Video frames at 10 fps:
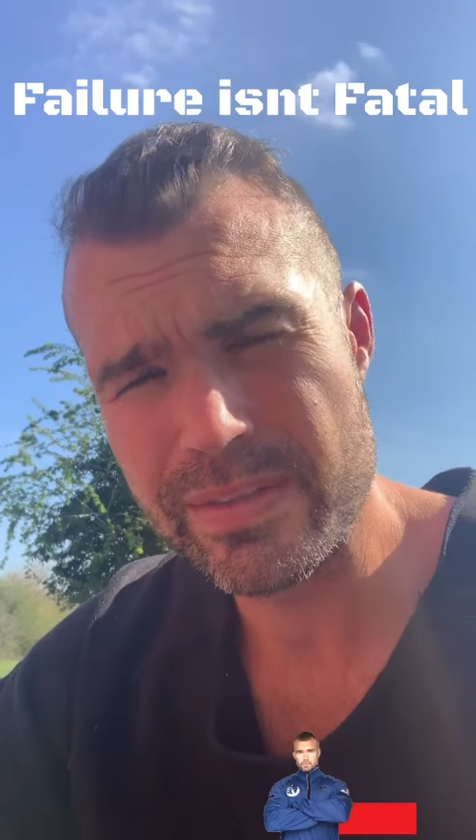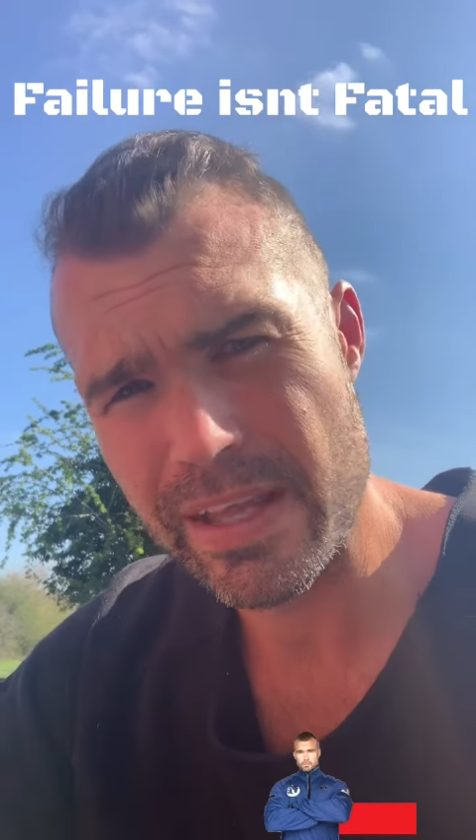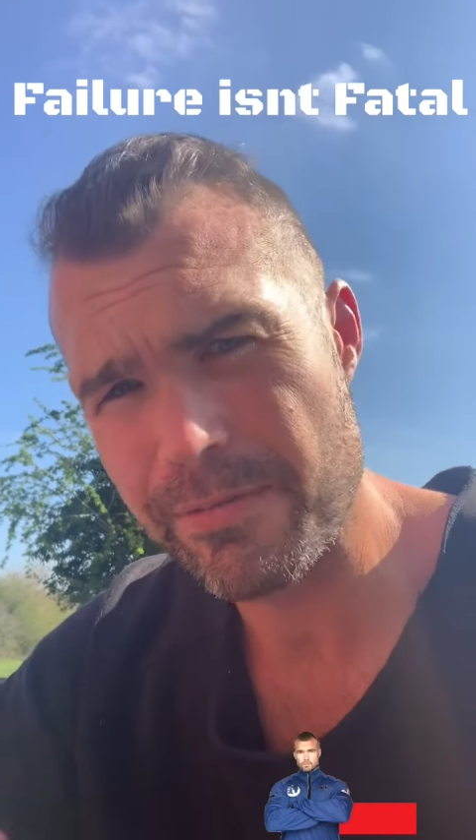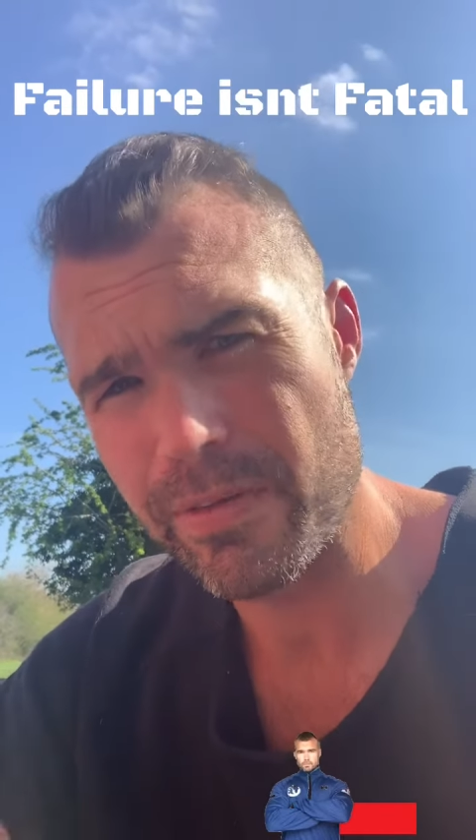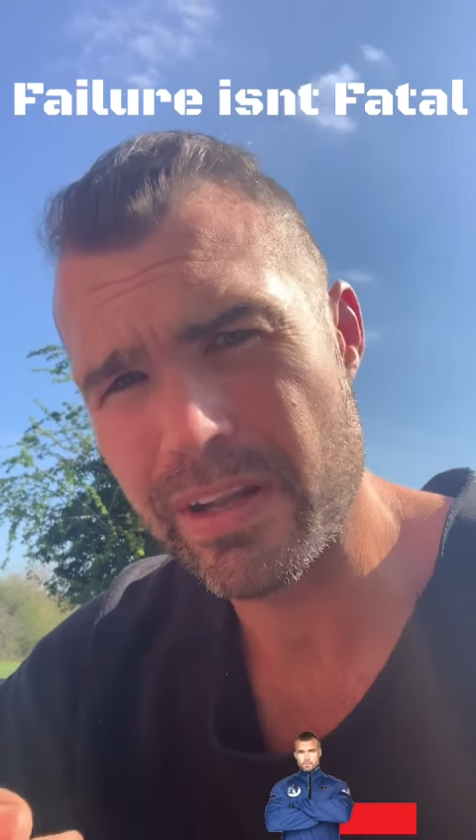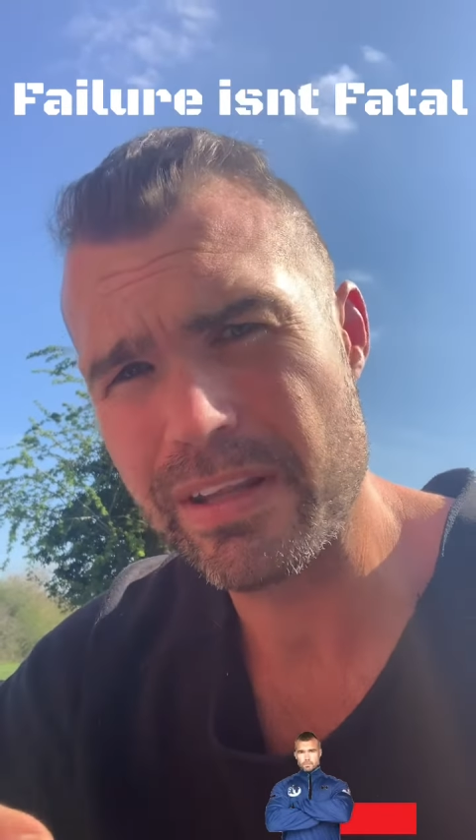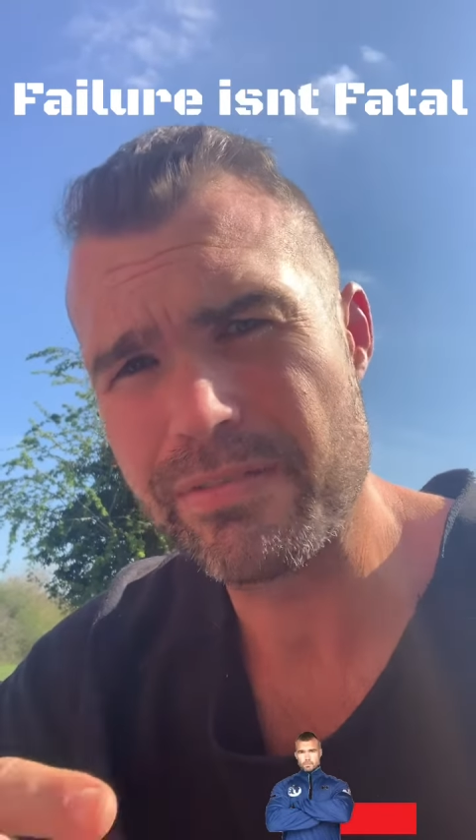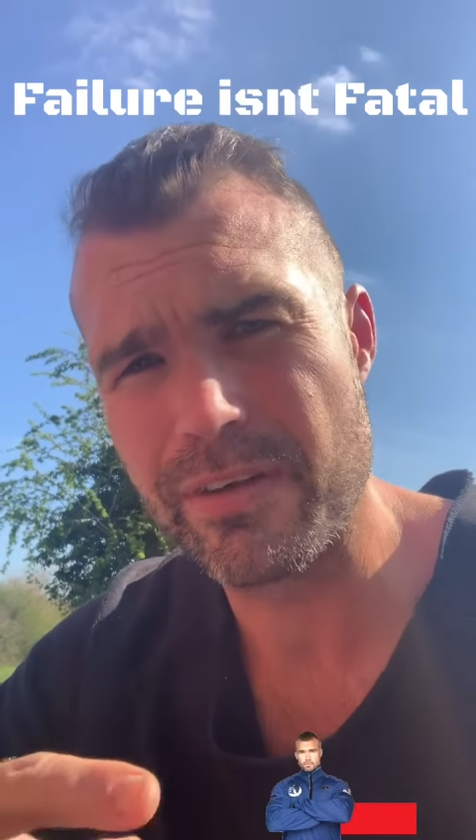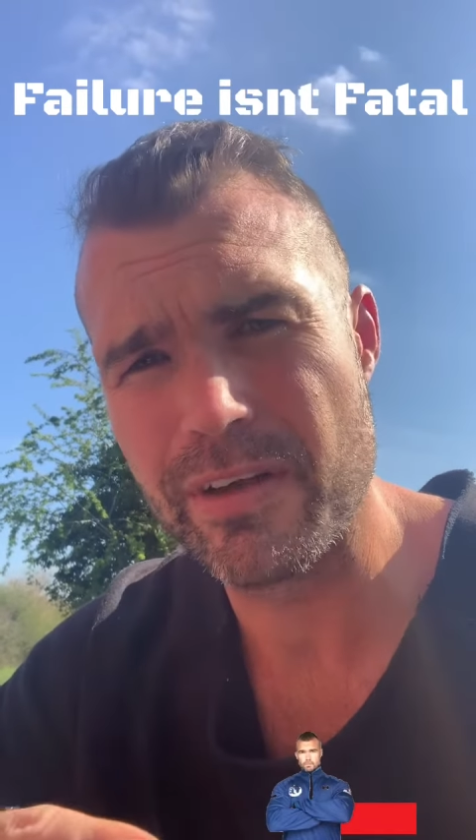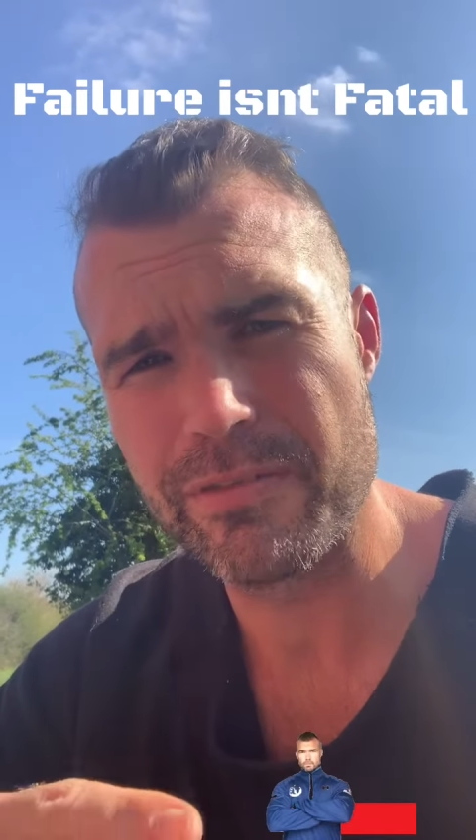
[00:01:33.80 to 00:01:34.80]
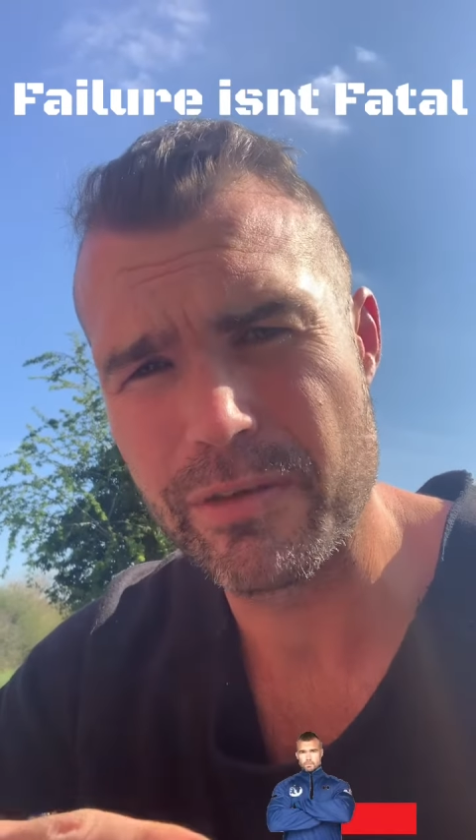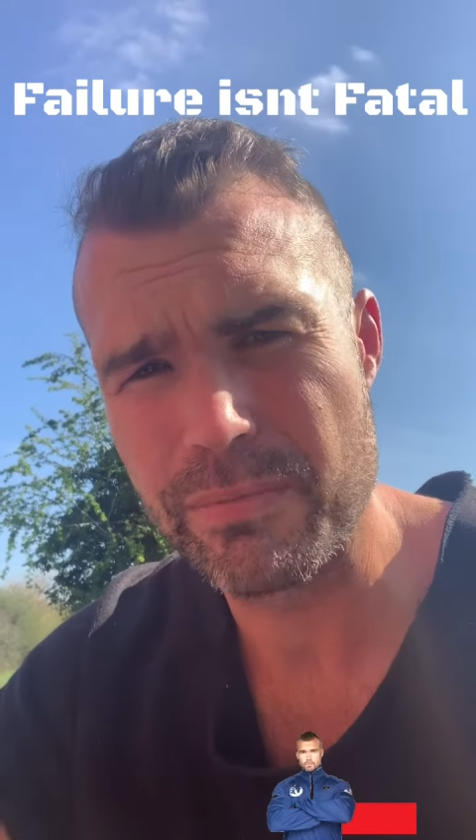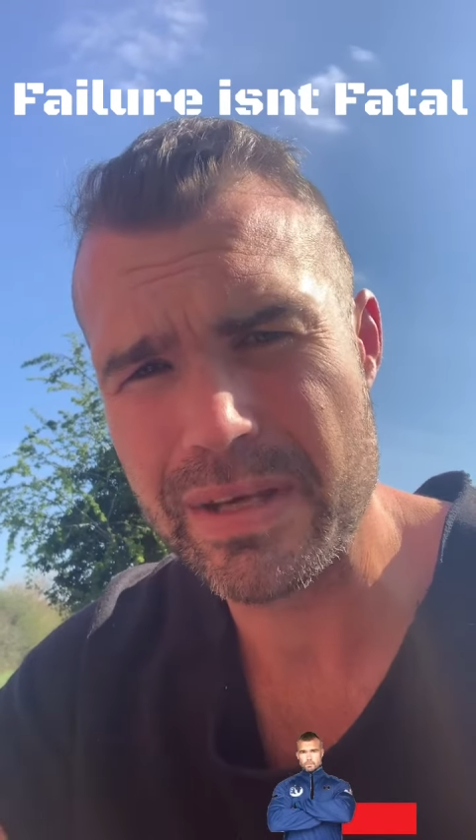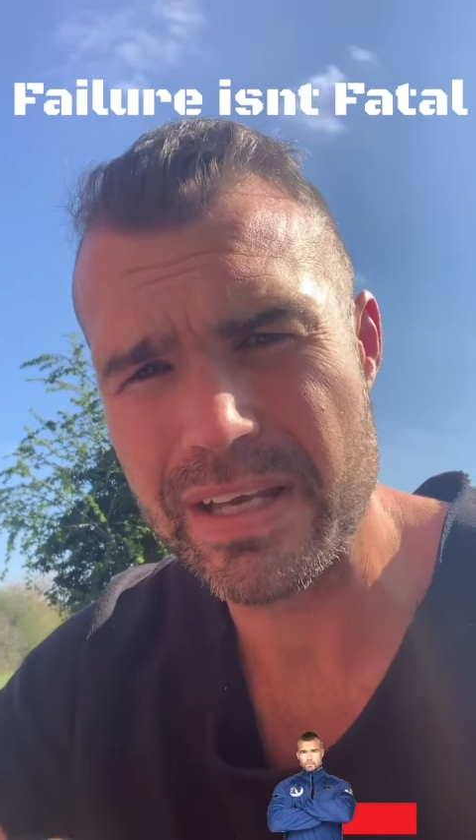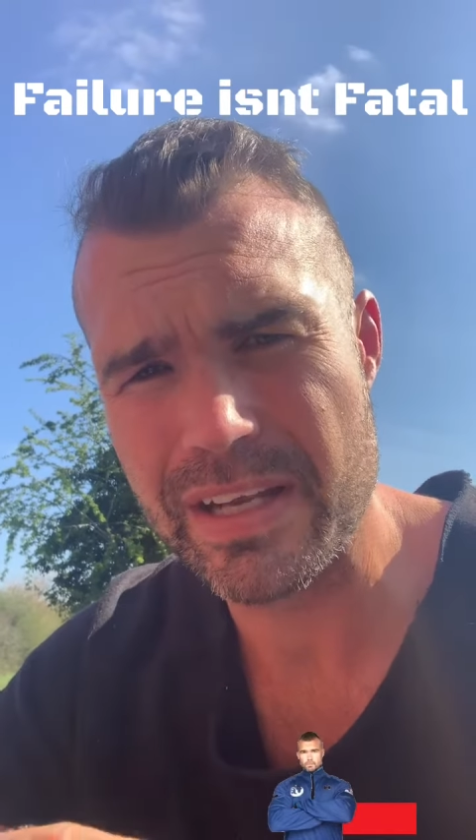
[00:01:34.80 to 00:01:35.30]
definitely for me